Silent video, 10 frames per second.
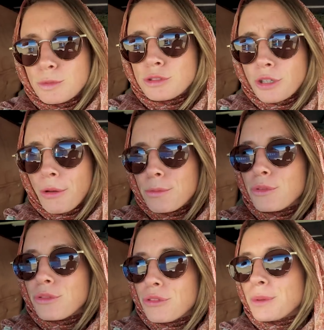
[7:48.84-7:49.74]
We are told
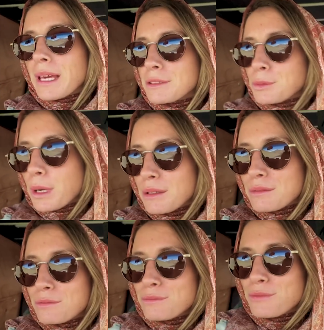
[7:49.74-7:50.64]
that we had to wait
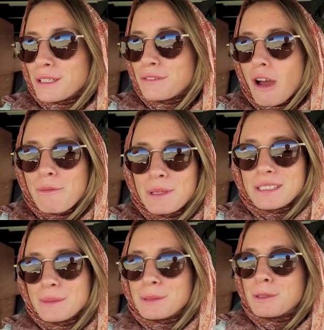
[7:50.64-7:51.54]
for like five
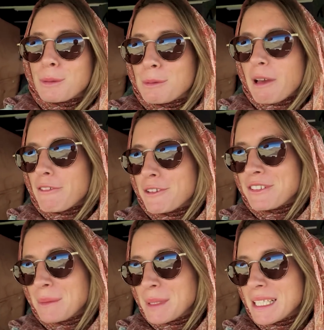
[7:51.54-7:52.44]
minutes, but it was probably about
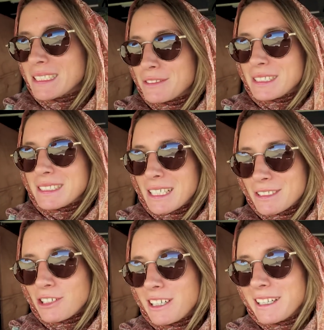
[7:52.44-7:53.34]
15 minutes for this
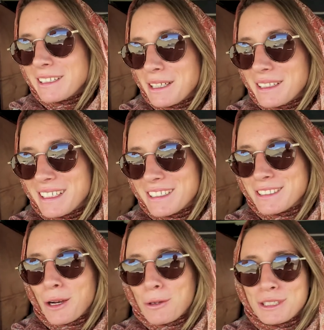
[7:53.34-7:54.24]
escort, and then they
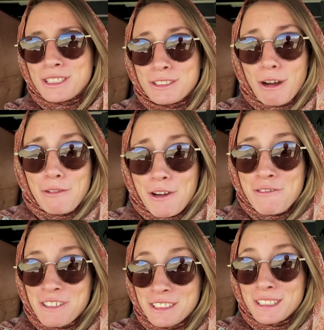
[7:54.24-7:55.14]
just told us to drive
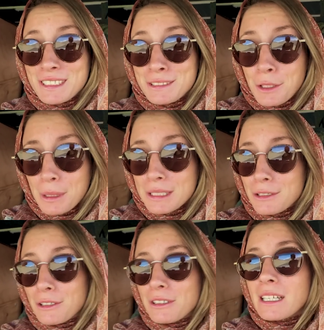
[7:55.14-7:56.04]
off, and there's no
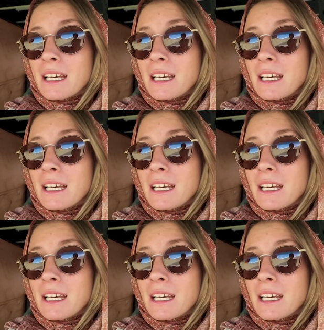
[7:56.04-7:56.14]
escort.